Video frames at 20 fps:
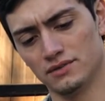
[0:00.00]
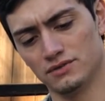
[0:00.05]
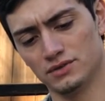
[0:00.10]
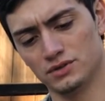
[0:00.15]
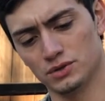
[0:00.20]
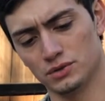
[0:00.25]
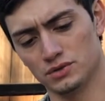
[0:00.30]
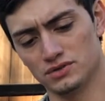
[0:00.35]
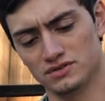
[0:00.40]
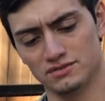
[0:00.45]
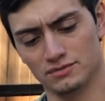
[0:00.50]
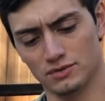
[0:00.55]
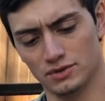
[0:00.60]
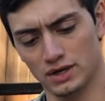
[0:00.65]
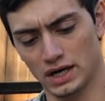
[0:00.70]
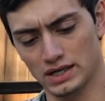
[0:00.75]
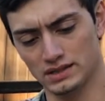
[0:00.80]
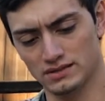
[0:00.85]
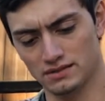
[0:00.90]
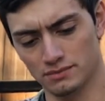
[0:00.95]
doing some
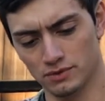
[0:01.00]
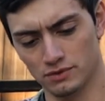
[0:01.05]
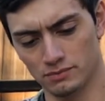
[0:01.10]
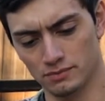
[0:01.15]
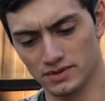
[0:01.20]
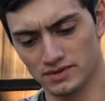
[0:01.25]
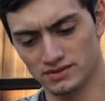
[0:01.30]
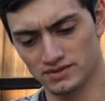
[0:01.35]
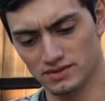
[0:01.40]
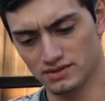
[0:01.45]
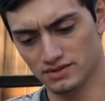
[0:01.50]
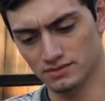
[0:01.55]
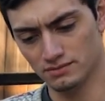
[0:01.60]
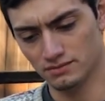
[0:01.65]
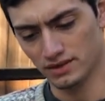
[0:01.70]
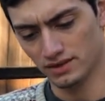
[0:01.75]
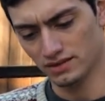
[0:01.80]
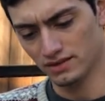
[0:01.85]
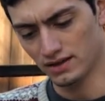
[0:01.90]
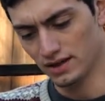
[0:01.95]
crazy movements or something
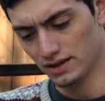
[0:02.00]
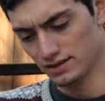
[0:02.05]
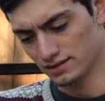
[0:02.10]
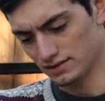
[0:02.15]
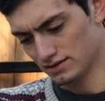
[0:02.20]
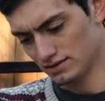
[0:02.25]
like that.